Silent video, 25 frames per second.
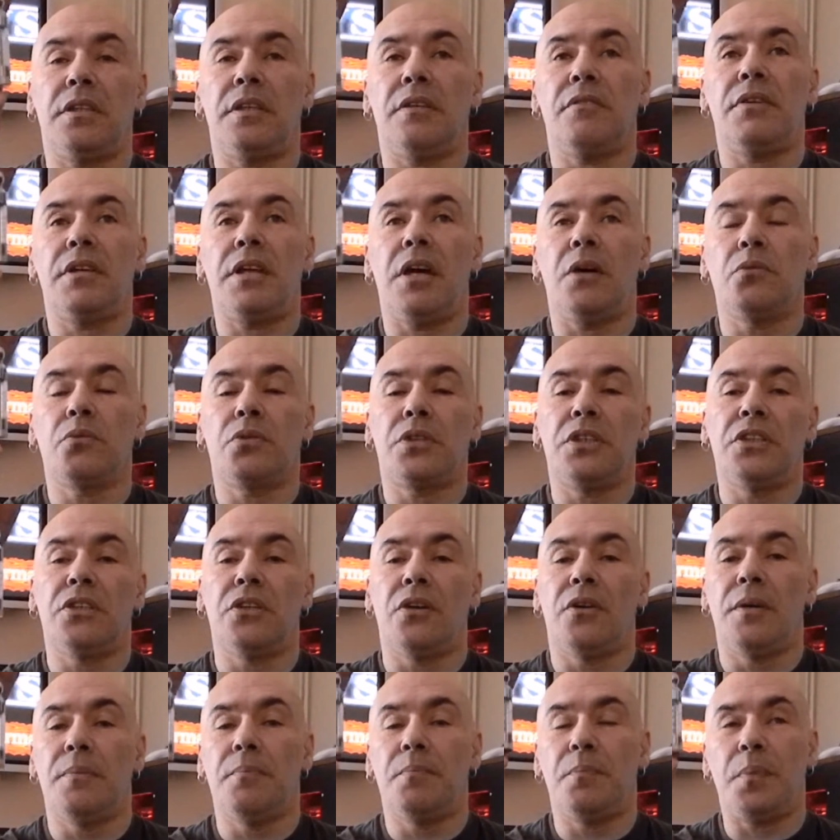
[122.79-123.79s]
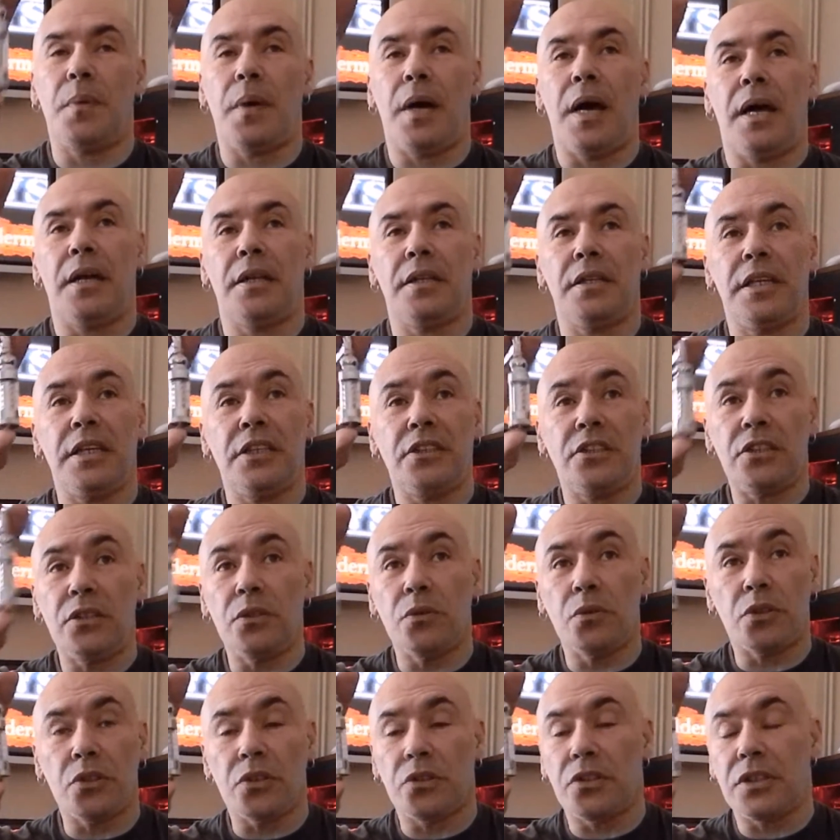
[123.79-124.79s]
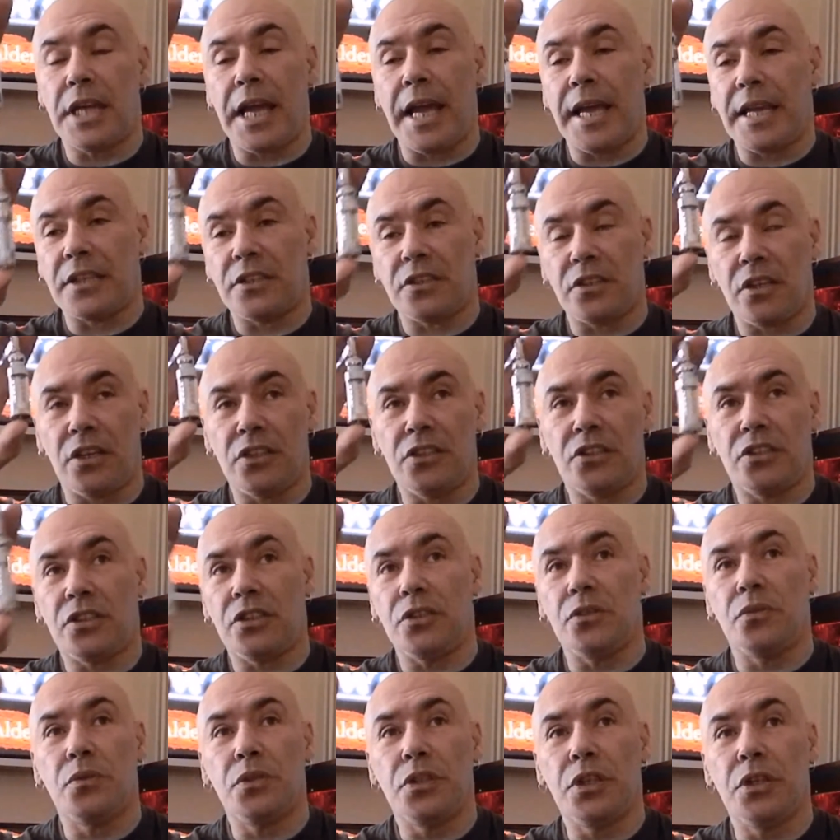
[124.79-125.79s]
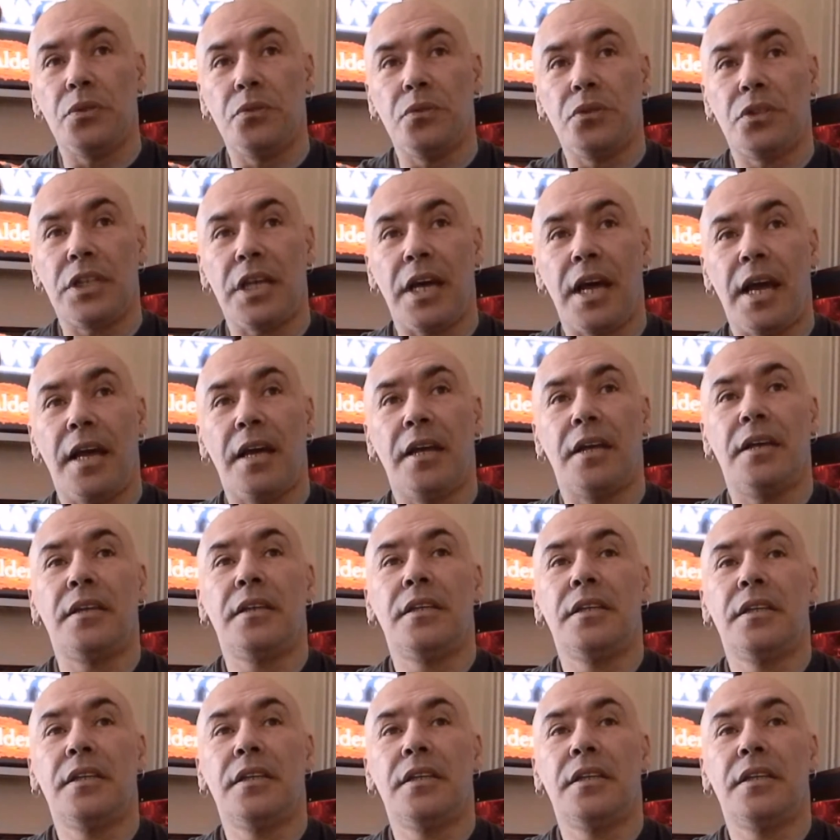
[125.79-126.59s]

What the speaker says: they're an old design, but they're still good tanks. I still use that.